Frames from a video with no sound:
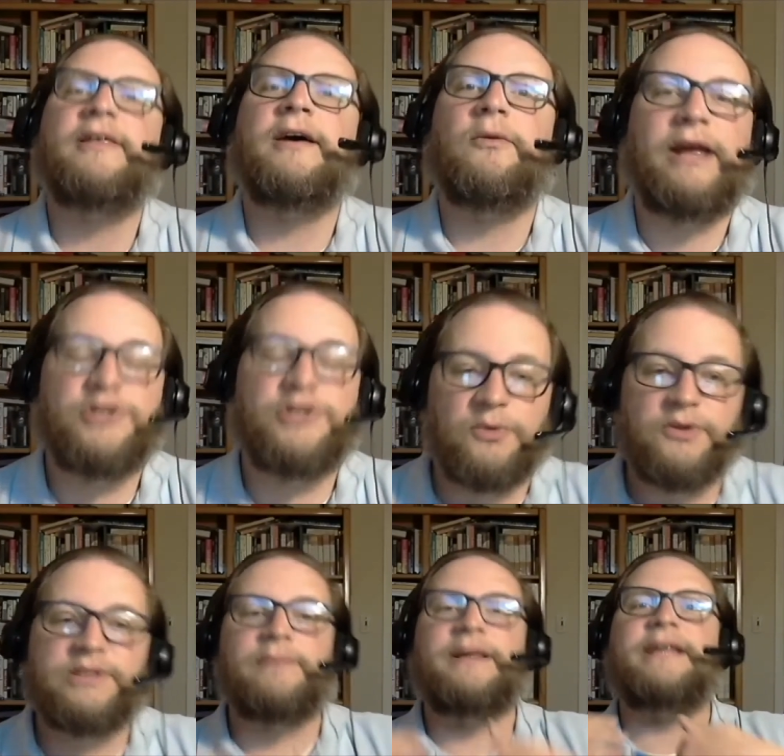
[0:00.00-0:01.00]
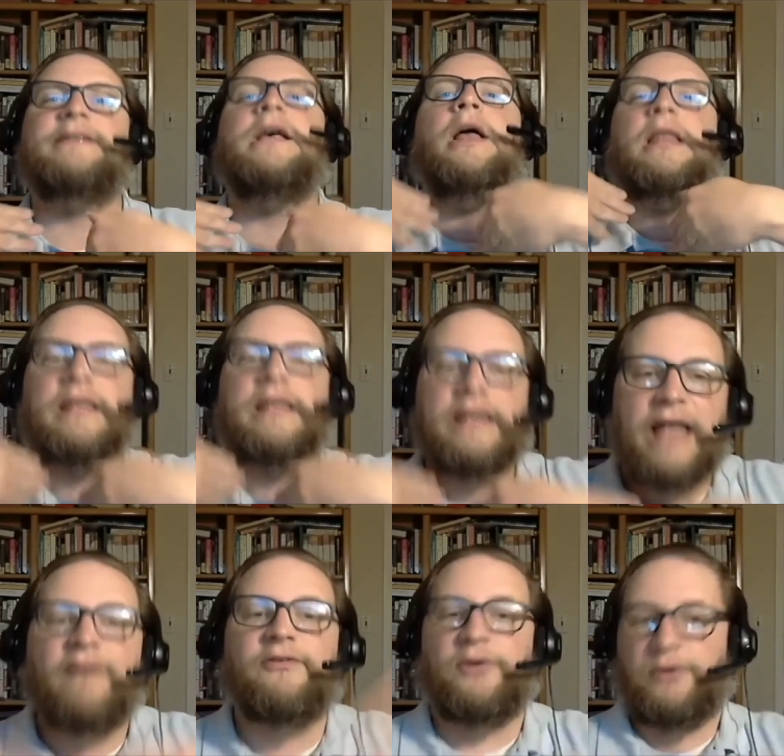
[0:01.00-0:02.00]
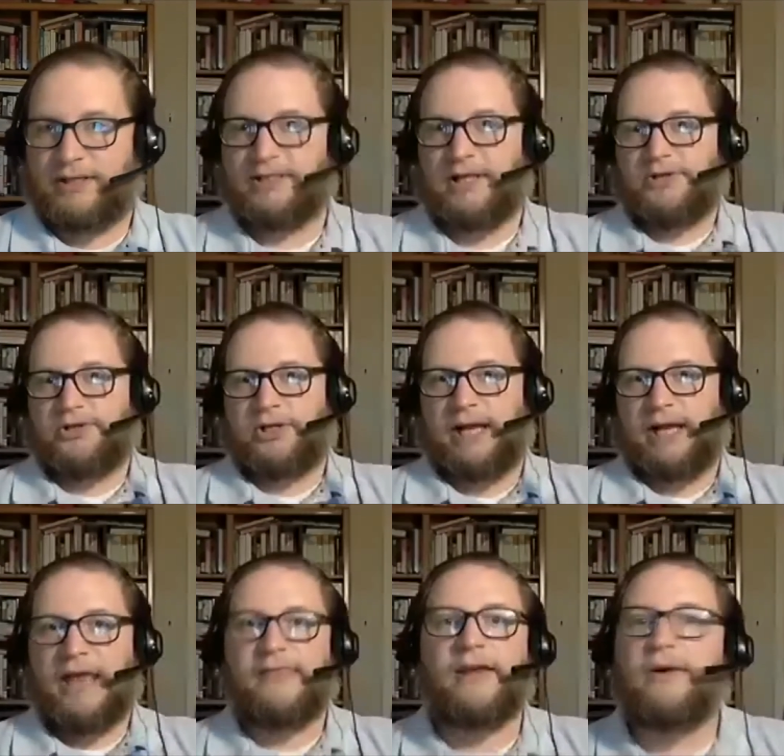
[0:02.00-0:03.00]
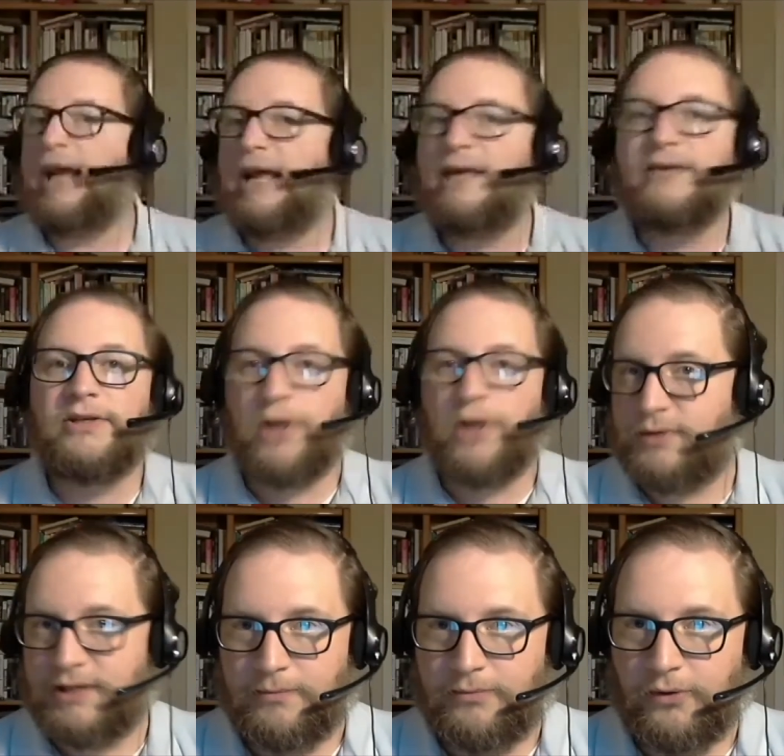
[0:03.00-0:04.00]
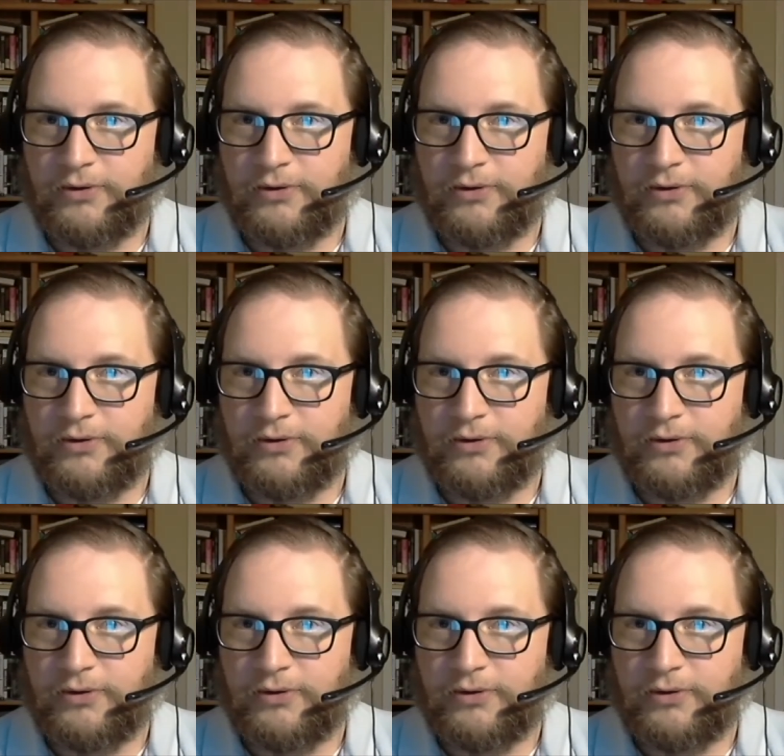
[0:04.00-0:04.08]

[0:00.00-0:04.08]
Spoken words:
Jerusalem is leveled essentially, and there is no temple.